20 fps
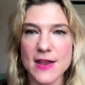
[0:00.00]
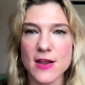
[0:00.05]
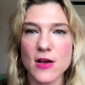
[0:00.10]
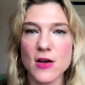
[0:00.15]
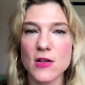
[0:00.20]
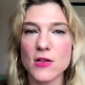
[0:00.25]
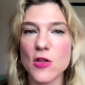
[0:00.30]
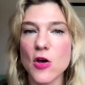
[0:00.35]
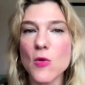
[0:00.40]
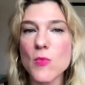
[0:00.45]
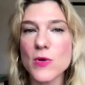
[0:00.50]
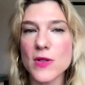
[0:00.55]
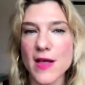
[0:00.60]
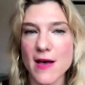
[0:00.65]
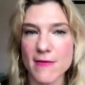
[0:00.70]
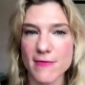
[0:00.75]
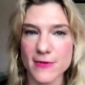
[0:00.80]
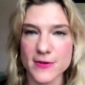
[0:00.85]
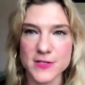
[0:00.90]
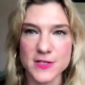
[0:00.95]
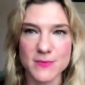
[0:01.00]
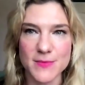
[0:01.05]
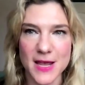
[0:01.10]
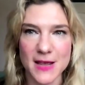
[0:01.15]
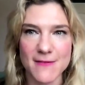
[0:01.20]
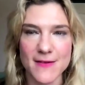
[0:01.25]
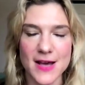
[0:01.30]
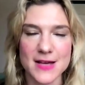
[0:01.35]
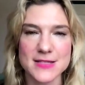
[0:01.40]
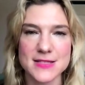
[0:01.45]
and a global effort to
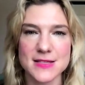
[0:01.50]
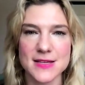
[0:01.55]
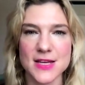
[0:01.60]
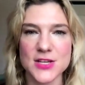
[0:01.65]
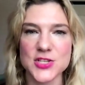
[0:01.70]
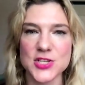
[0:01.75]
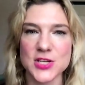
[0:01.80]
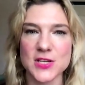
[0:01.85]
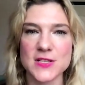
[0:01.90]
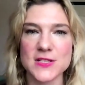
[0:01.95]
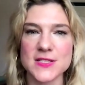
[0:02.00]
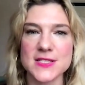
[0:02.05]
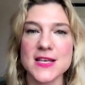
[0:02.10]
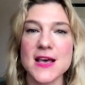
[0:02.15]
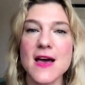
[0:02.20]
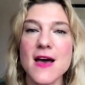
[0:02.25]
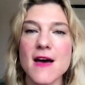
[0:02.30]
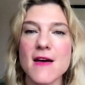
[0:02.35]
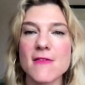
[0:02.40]
make vaccinations